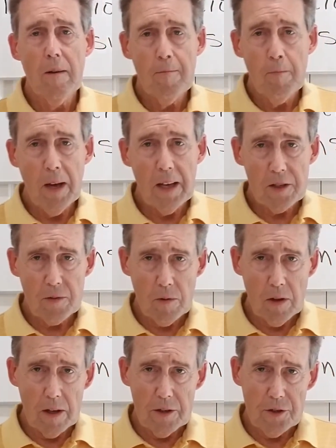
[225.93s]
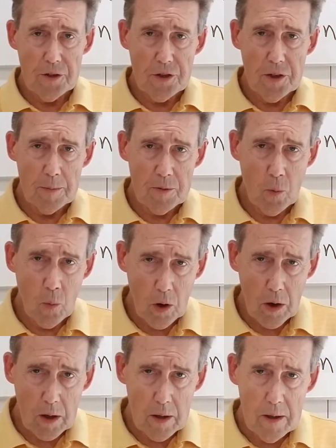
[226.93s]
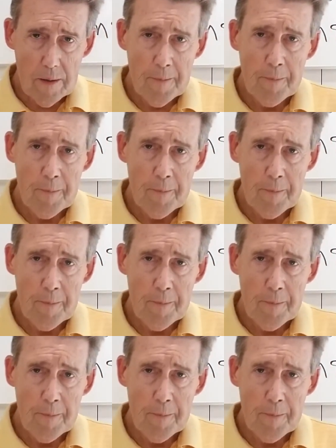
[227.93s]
makes relationships work,